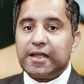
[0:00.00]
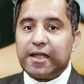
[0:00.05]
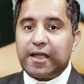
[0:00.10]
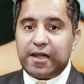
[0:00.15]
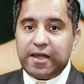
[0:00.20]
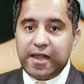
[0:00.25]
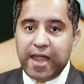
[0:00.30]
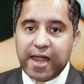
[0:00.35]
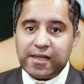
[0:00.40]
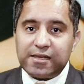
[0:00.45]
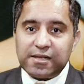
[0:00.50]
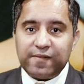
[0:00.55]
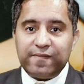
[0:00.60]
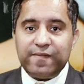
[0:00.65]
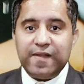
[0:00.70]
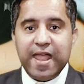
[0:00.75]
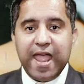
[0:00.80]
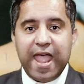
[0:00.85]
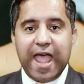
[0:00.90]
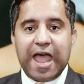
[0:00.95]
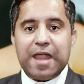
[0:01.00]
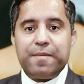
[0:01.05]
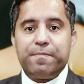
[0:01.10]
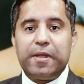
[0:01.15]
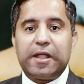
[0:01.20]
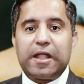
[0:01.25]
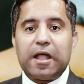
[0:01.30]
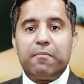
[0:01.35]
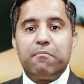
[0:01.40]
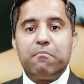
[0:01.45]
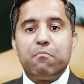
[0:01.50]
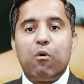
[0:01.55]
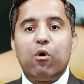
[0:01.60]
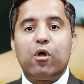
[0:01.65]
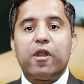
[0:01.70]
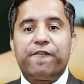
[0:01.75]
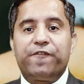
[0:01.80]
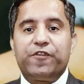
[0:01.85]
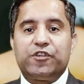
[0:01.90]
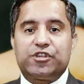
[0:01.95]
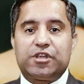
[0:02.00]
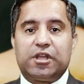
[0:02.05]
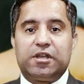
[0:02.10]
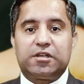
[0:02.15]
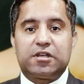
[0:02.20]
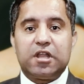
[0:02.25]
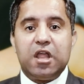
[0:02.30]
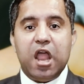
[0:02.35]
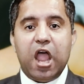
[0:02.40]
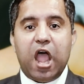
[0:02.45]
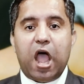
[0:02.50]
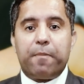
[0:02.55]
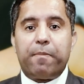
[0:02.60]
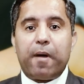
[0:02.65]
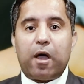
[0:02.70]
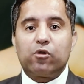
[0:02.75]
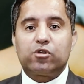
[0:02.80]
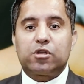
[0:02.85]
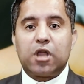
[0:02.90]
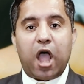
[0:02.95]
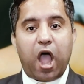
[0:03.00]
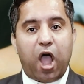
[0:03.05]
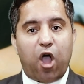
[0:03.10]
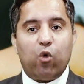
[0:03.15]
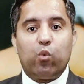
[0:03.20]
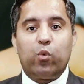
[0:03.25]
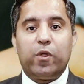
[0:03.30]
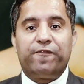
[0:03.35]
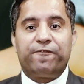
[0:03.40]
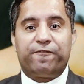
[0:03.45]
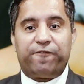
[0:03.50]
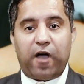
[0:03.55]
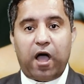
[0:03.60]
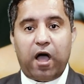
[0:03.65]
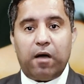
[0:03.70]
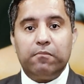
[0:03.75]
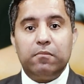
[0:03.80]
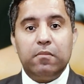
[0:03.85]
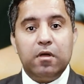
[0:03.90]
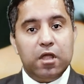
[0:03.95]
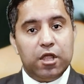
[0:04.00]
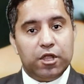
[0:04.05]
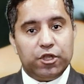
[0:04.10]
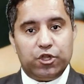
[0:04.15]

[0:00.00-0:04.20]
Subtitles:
creative and become more efficient about how we farm,